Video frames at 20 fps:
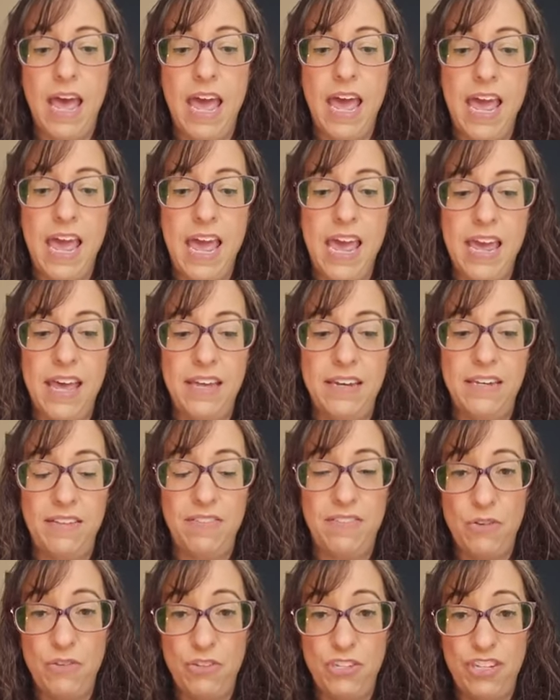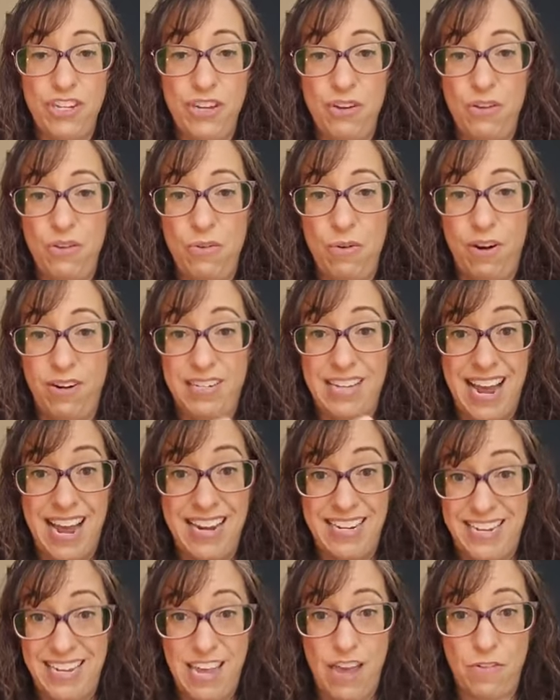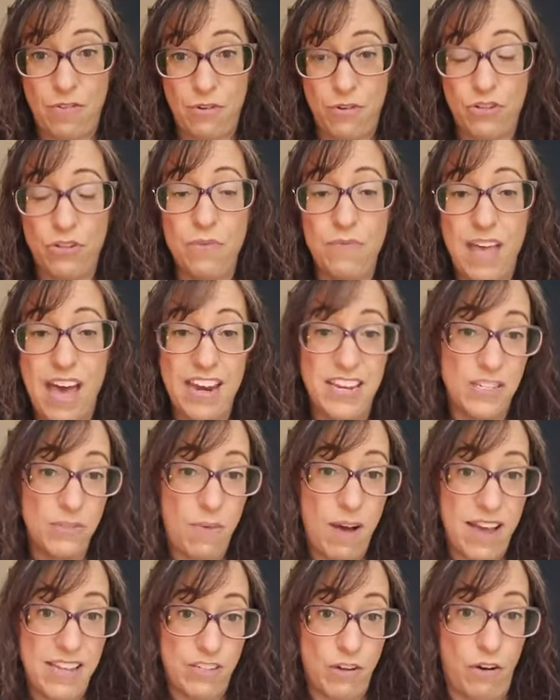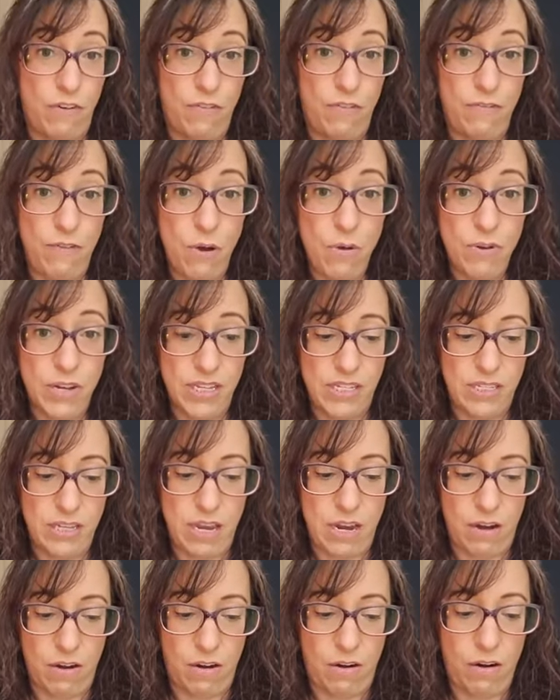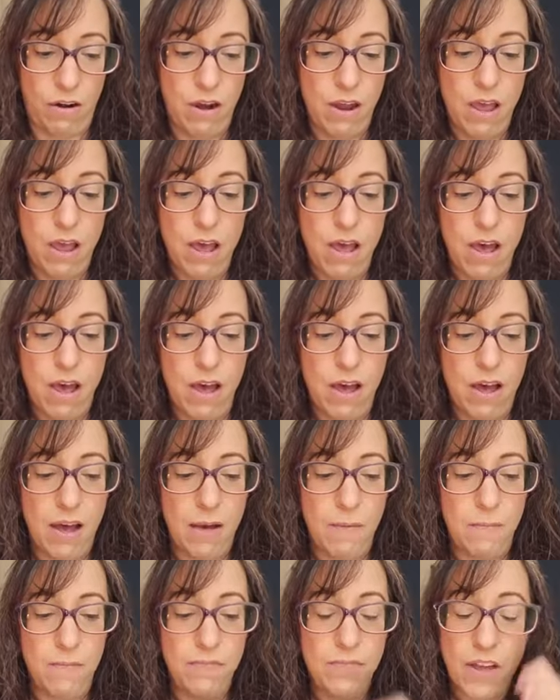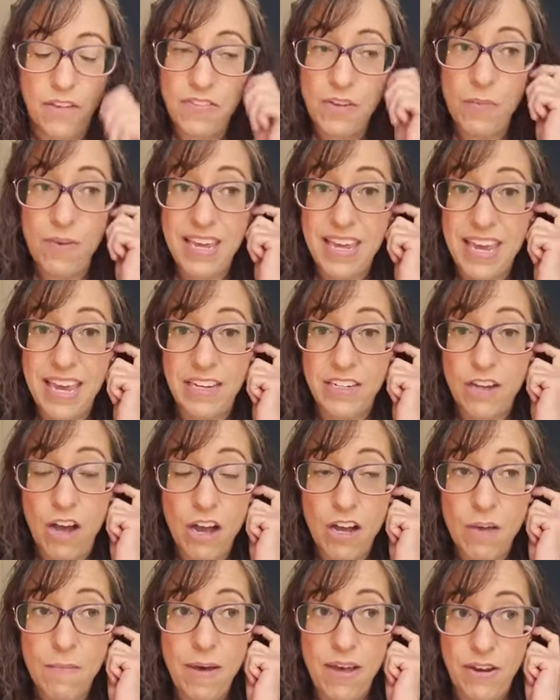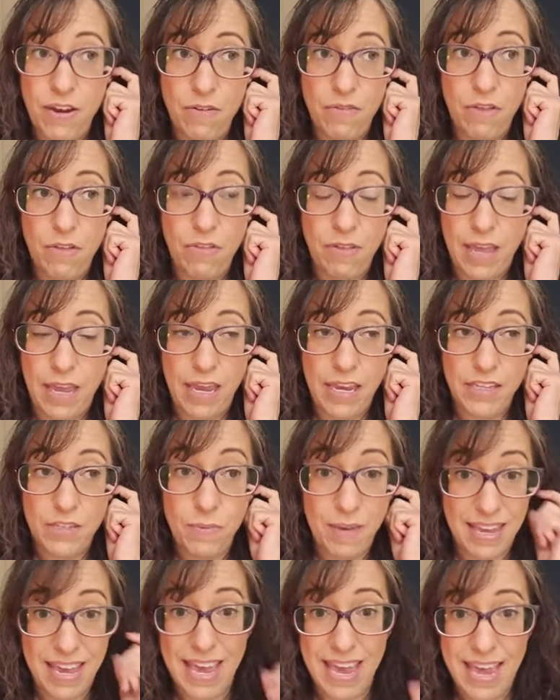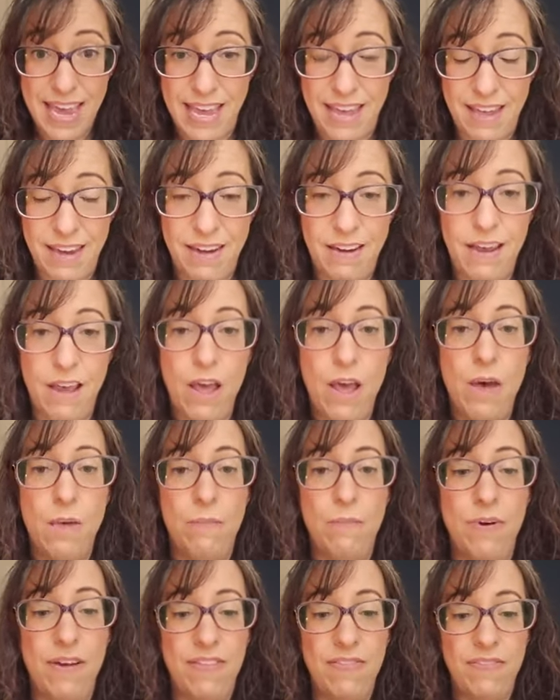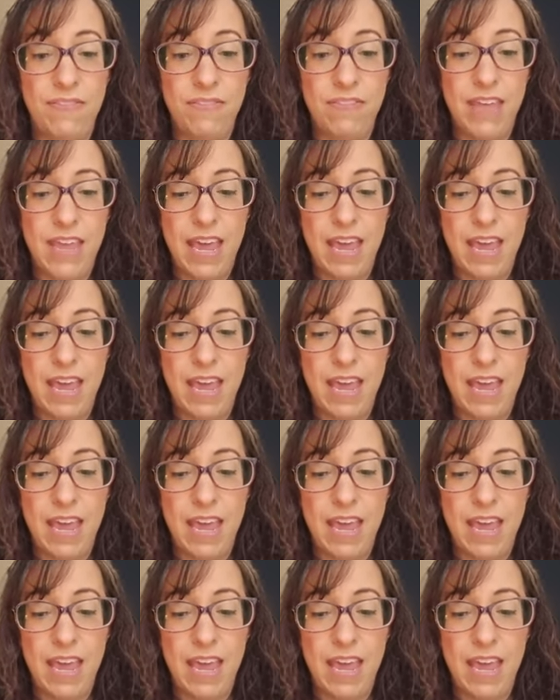And those two are tied together. So that is why it's our focus here. Um, not that we can't talk about other things, we can, but